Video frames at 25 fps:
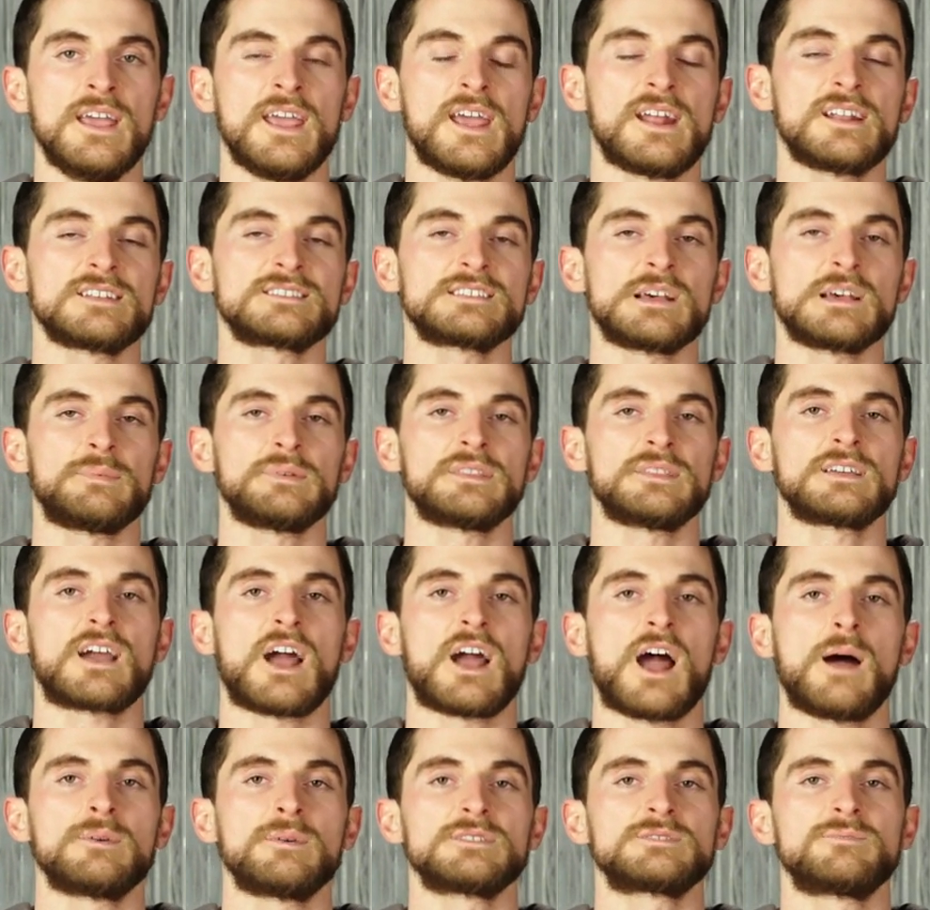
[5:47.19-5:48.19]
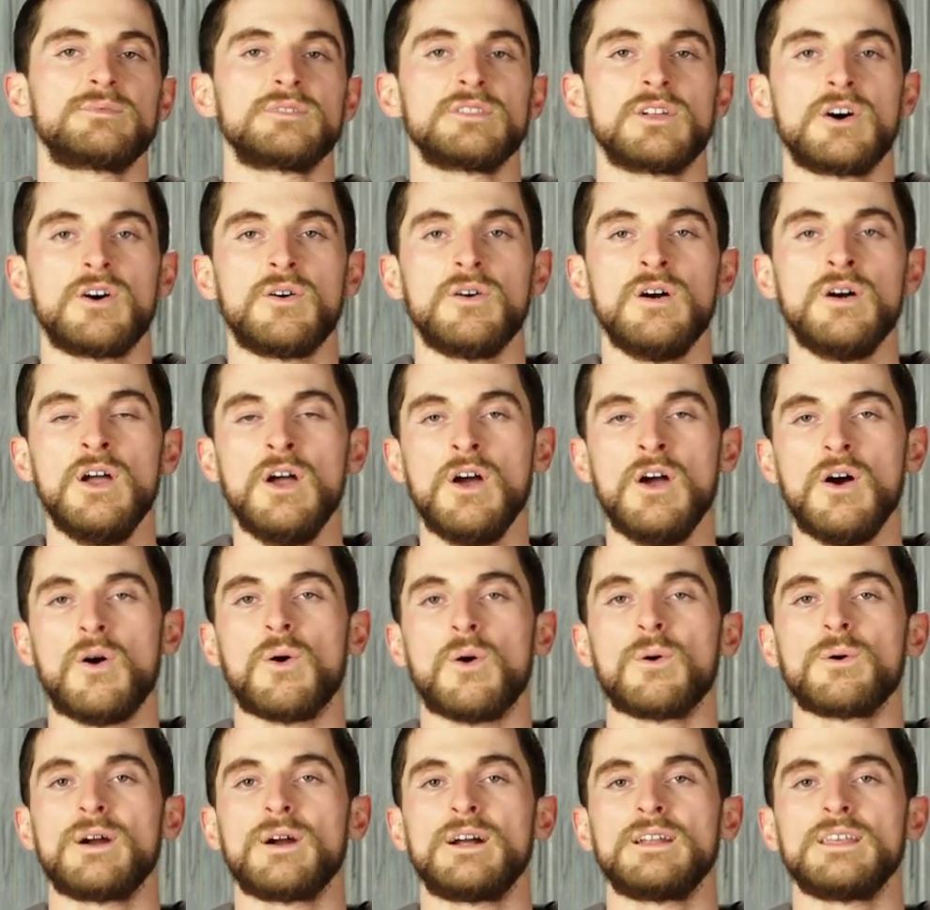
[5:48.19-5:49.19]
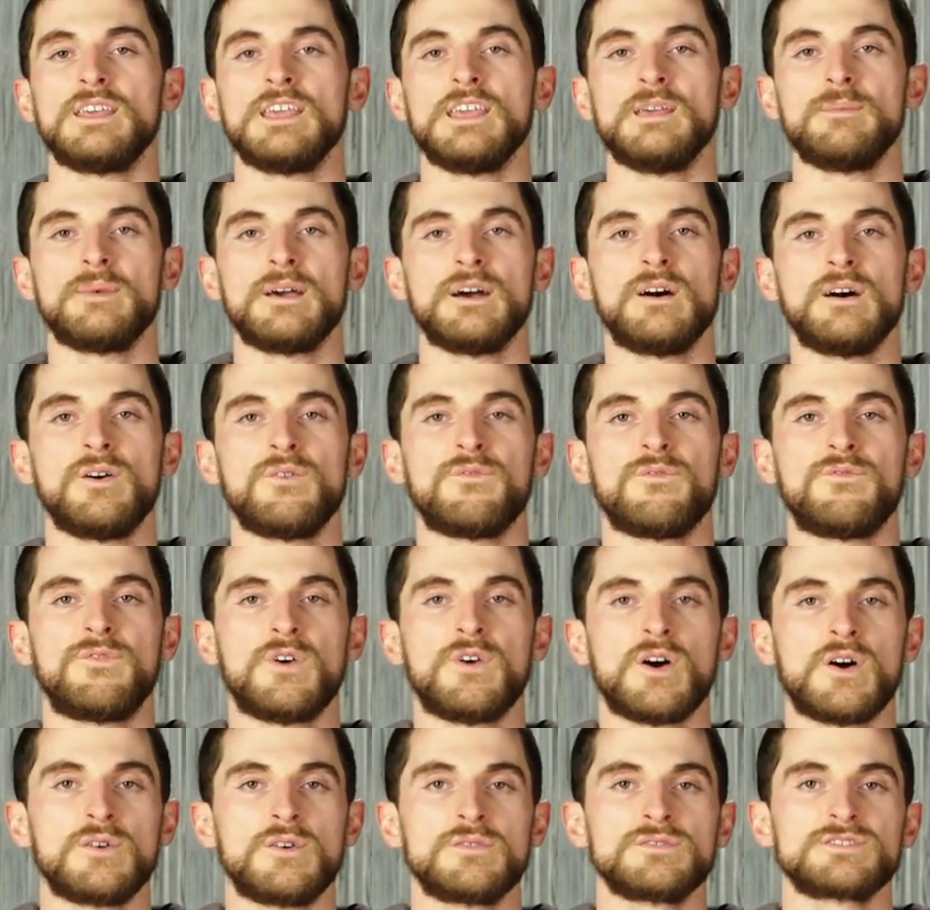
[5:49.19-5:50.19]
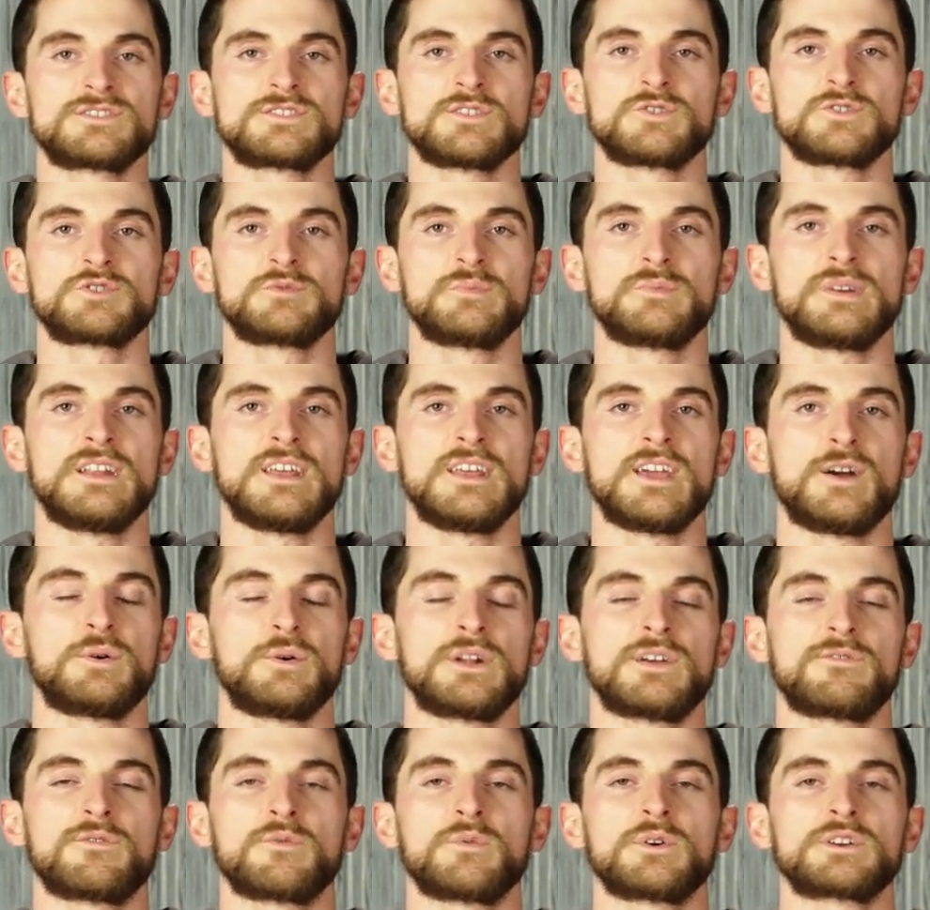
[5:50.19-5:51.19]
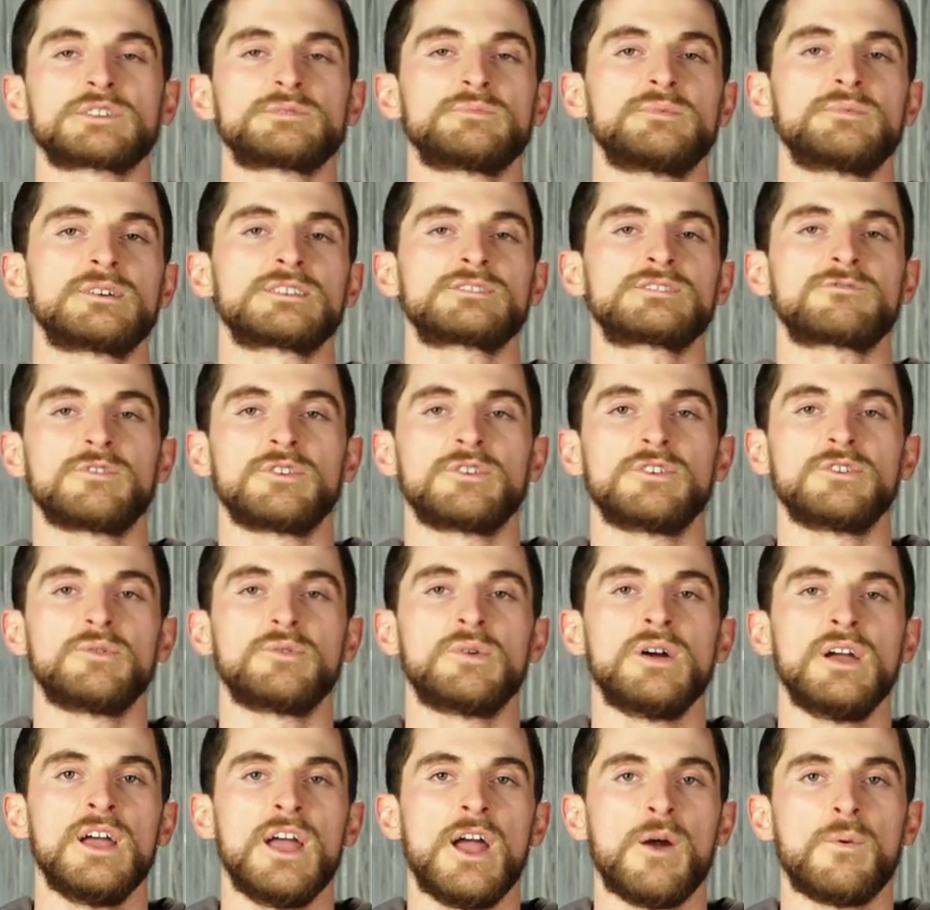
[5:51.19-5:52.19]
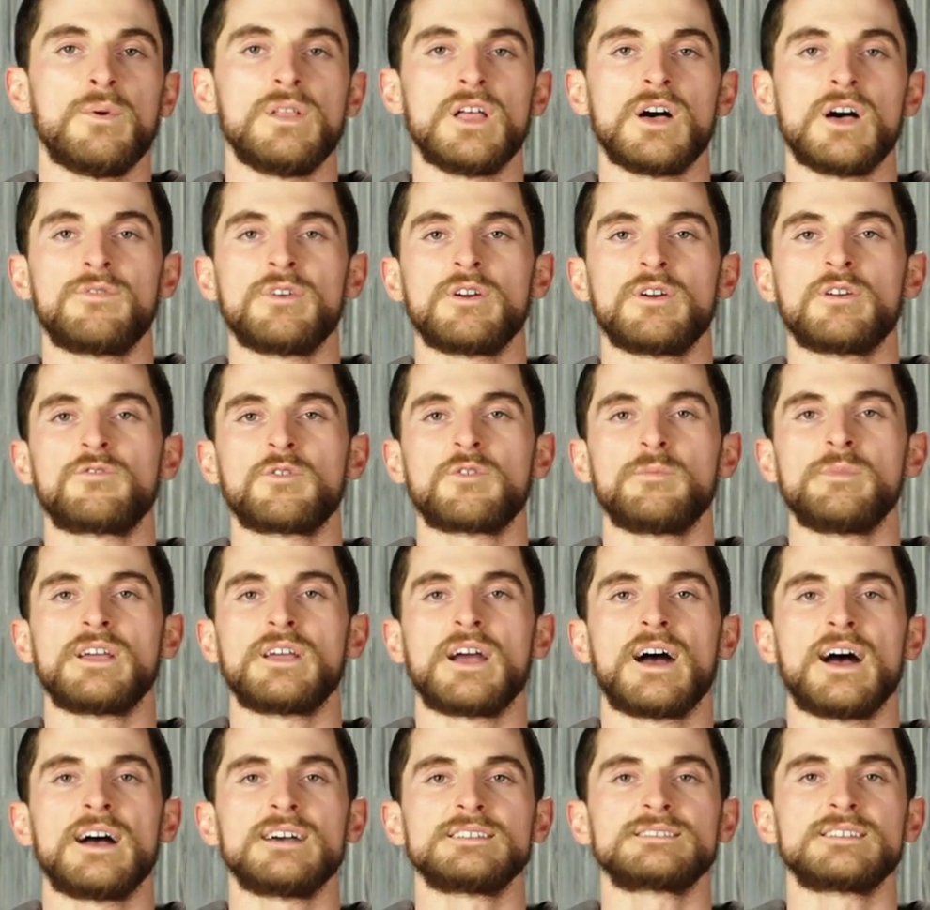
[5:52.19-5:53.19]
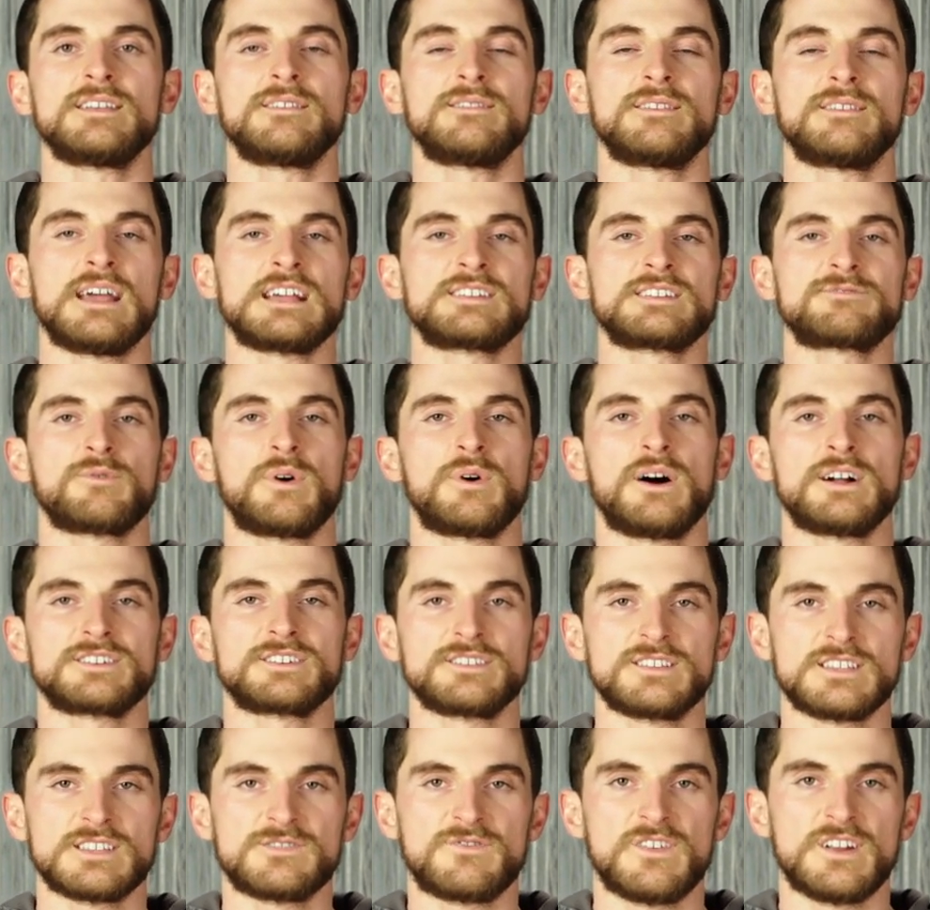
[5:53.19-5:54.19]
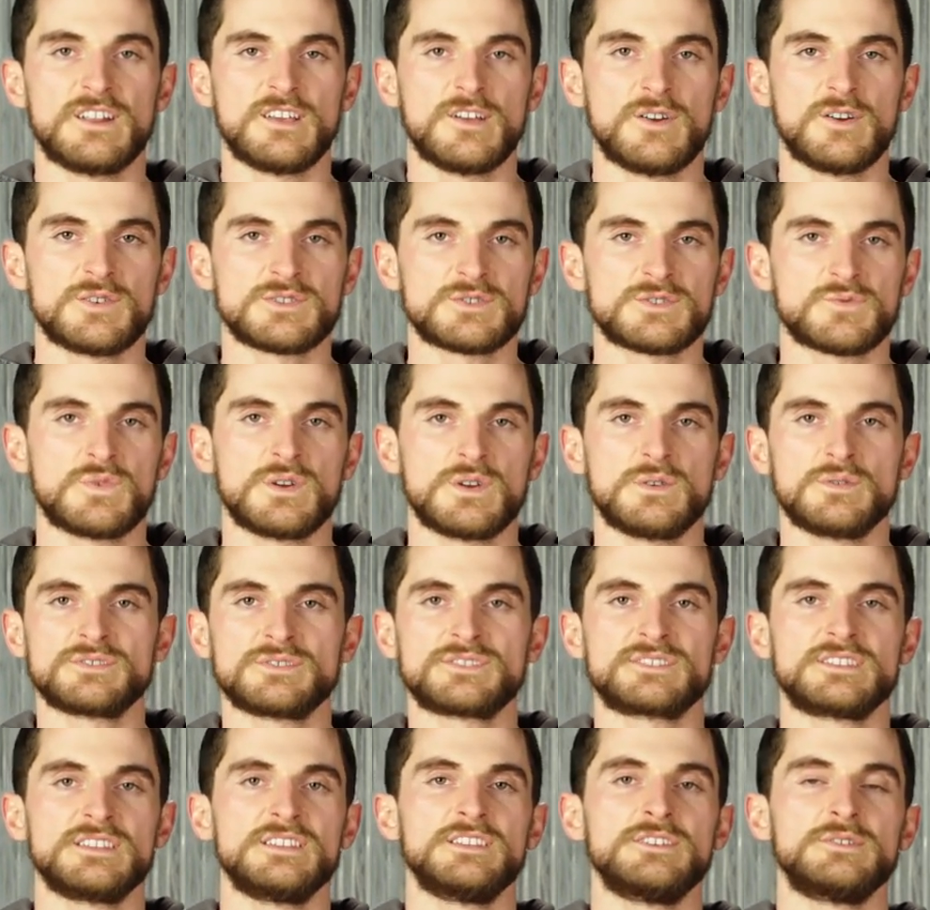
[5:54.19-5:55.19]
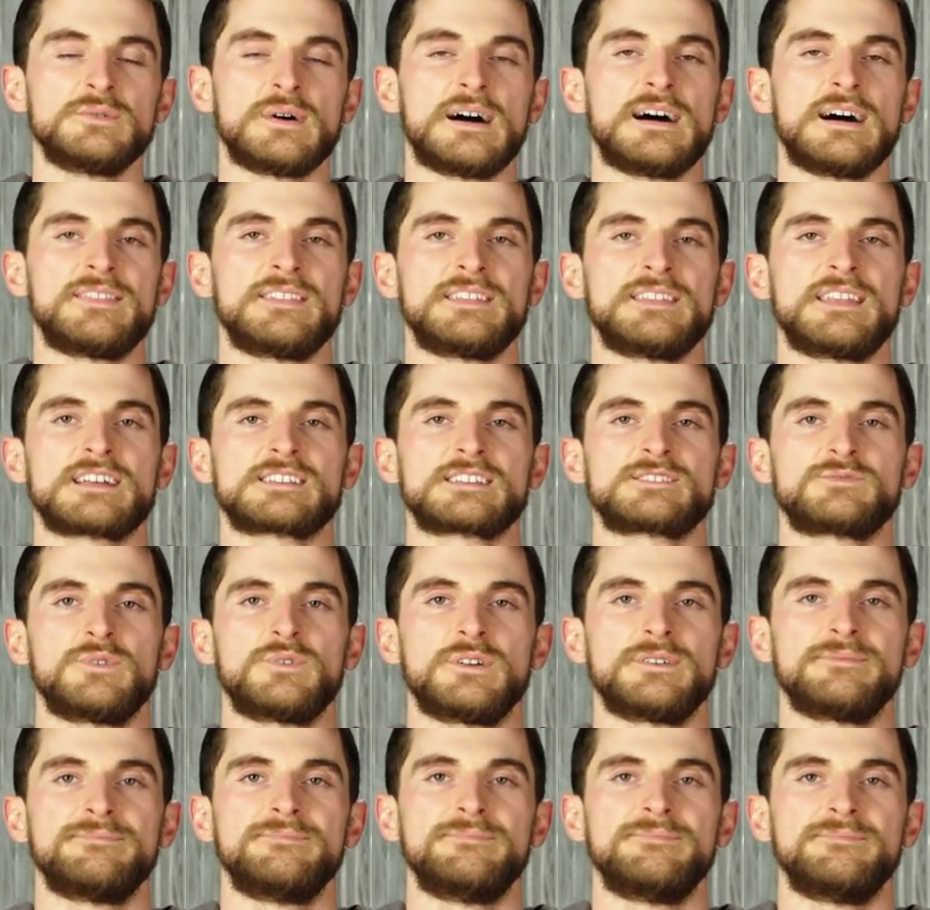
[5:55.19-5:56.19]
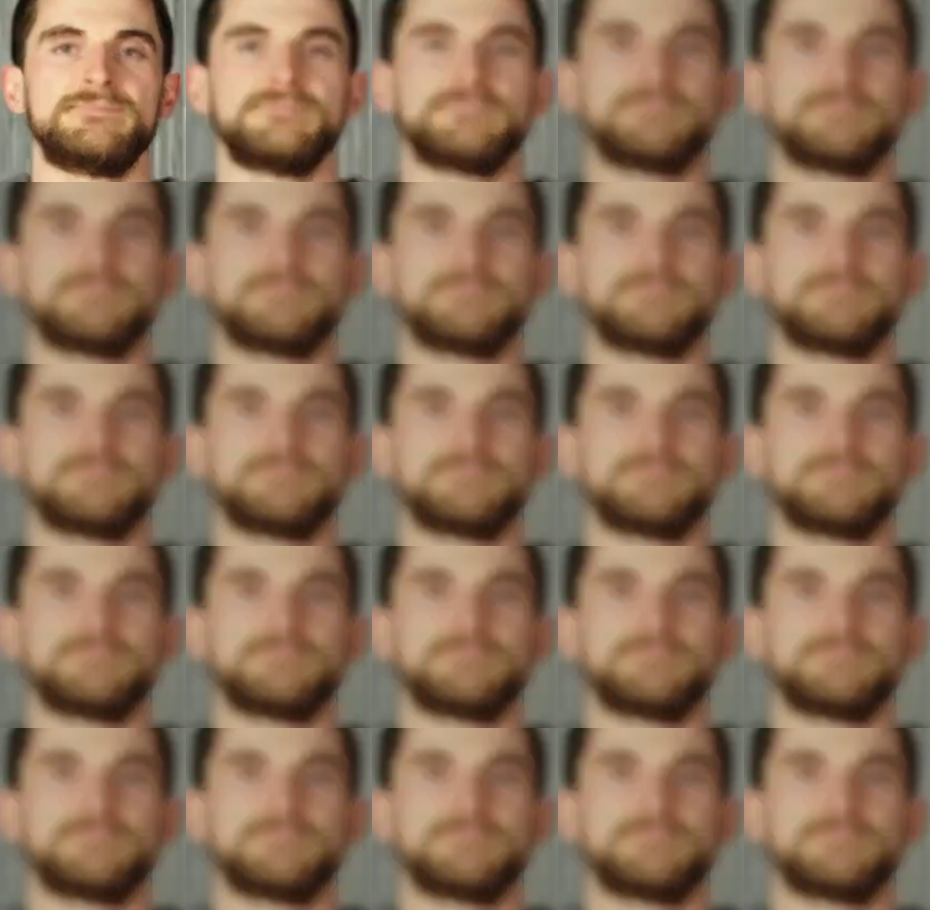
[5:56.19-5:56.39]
Hit us up in the comments below or on email, phone, social media, whatever works best for you. We love hearing from you guys. Thanks for watching these videos. We will see you on the next one.